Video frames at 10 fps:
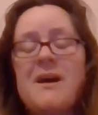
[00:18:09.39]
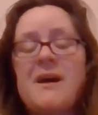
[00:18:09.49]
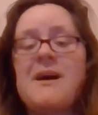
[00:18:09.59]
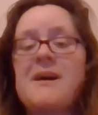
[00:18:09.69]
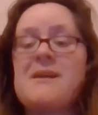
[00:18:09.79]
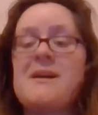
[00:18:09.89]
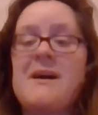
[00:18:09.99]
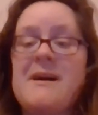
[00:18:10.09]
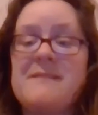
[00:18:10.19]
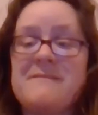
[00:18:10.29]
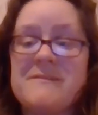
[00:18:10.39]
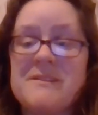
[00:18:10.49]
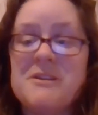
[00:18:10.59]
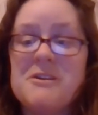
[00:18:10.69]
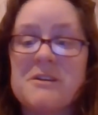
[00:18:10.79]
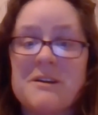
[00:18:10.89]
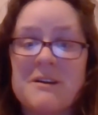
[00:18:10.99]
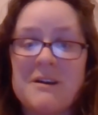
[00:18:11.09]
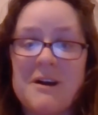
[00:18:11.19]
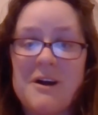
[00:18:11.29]
I have the look
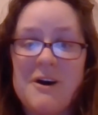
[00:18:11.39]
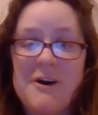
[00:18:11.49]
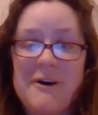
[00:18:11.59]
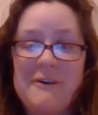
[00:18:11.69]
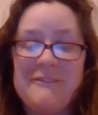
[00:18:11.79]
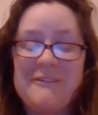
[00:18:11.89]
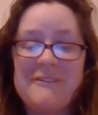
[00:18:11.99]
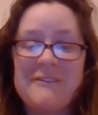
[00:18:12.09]
of